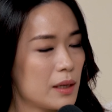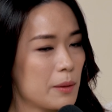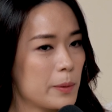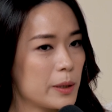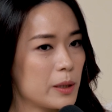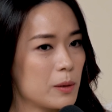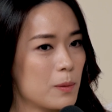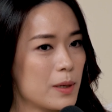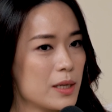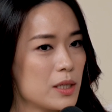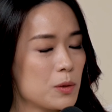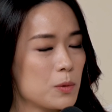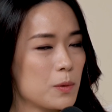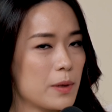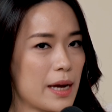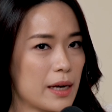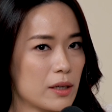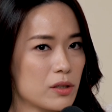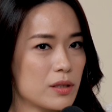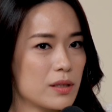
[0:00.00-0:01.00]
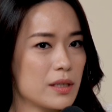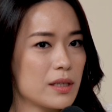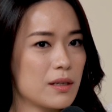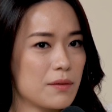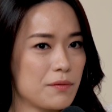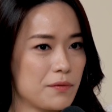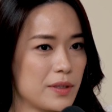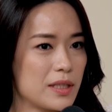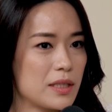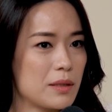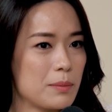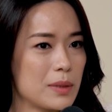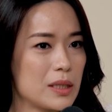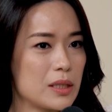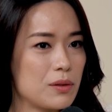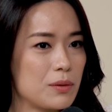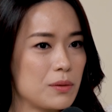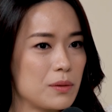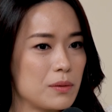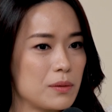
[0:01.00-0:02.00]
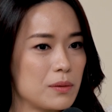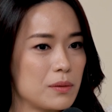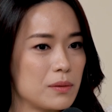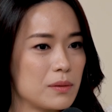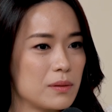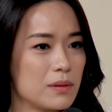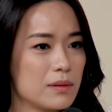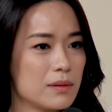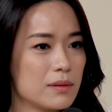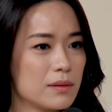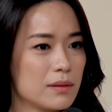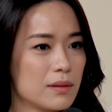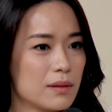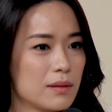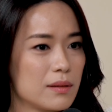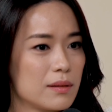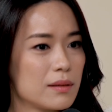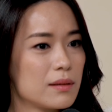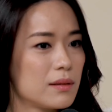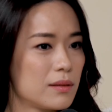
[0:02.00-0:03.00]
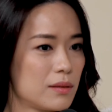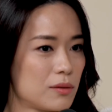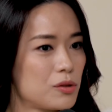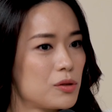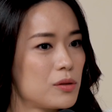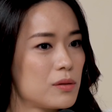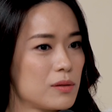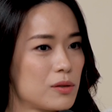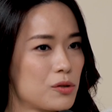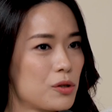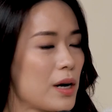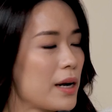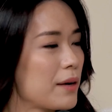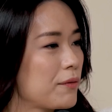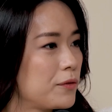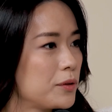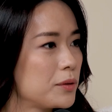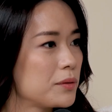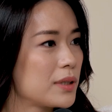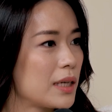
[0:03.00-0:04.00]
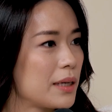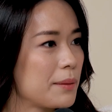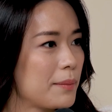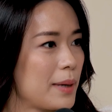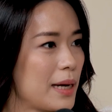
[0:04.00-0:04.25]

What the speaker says: they were the ones who actually convinced me to try full-time